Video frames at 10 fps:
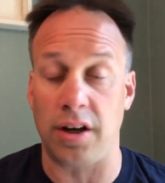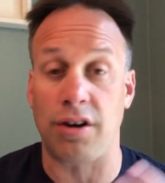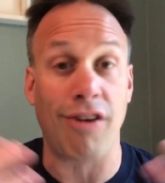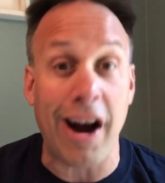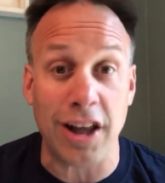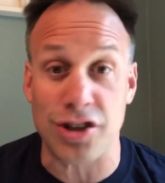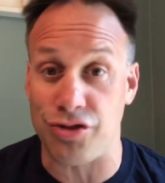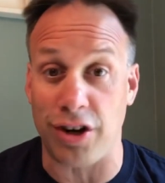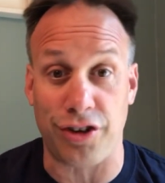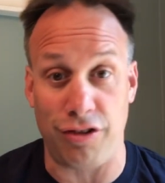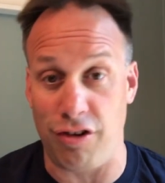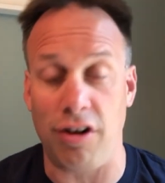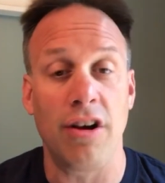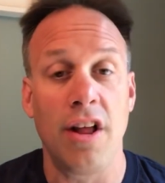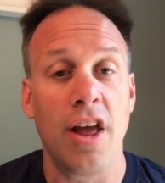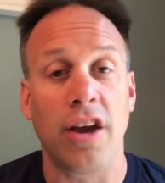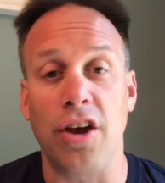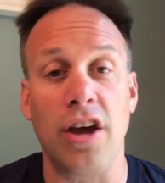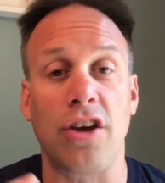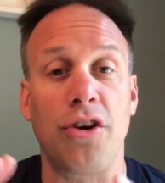karate instructor, or
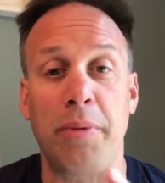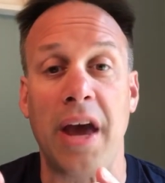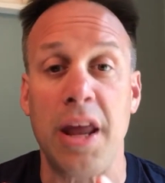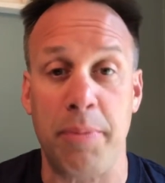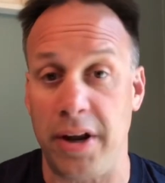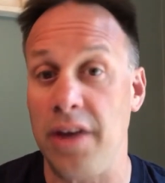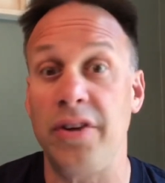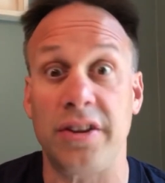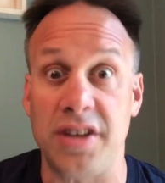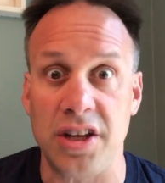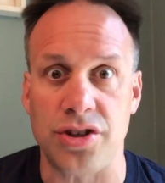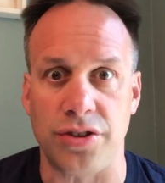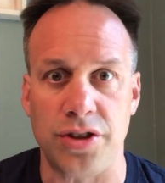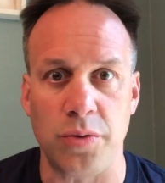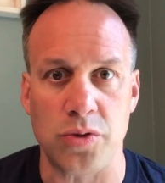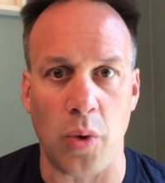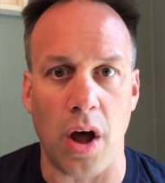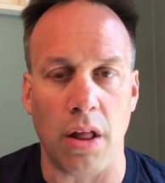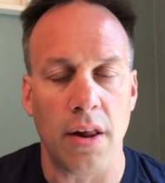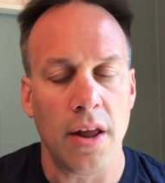it could be anybody, even a teacher too as
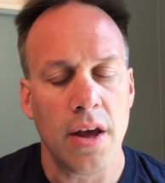well.